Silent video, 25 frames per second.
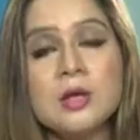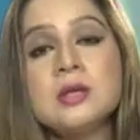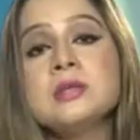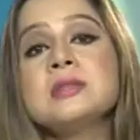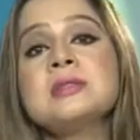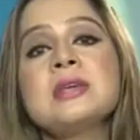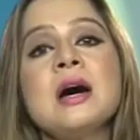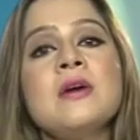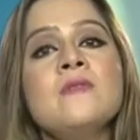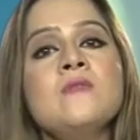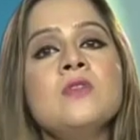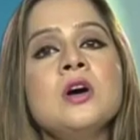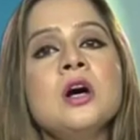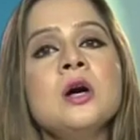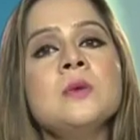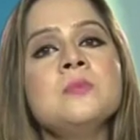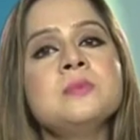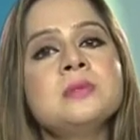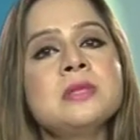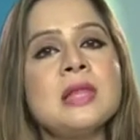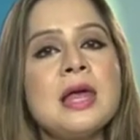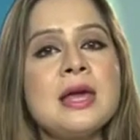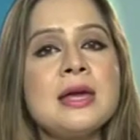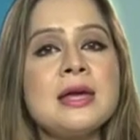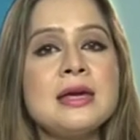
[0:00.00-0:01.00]
Some
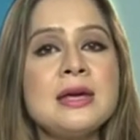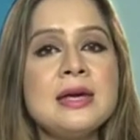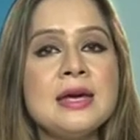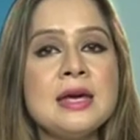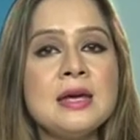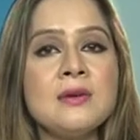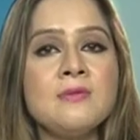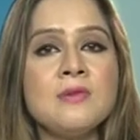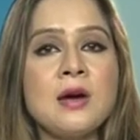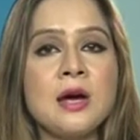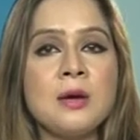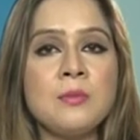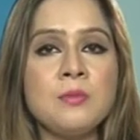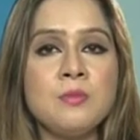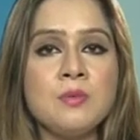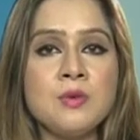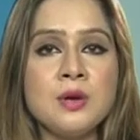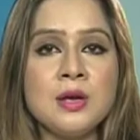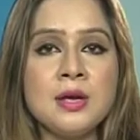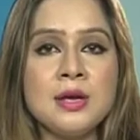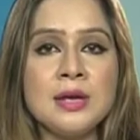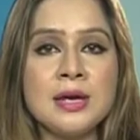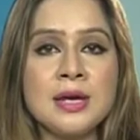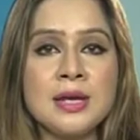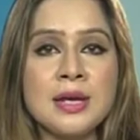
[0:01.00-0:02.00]
verbs like give and
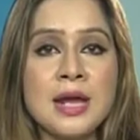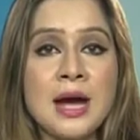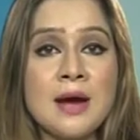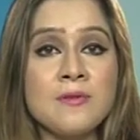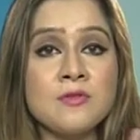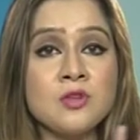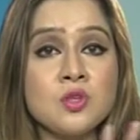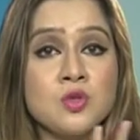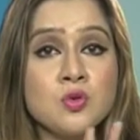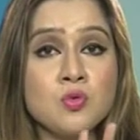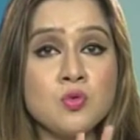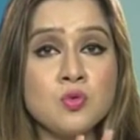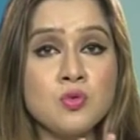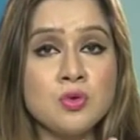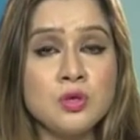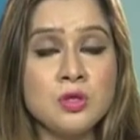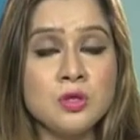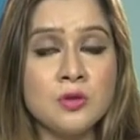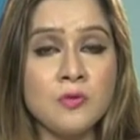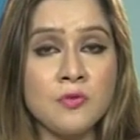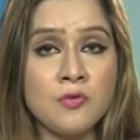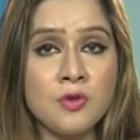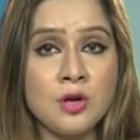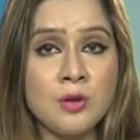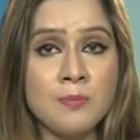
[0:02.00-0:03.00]
bring can have two
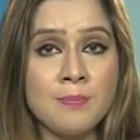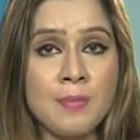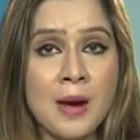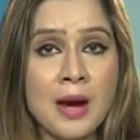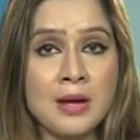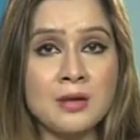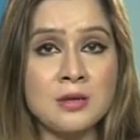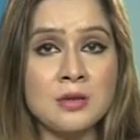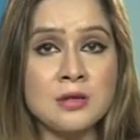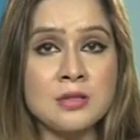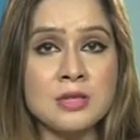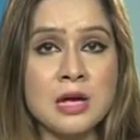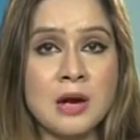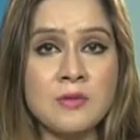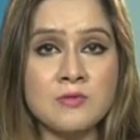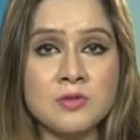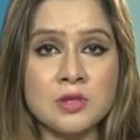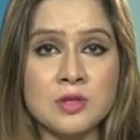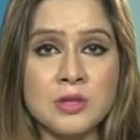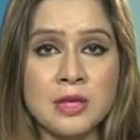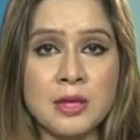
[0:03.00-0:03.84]
different patterns after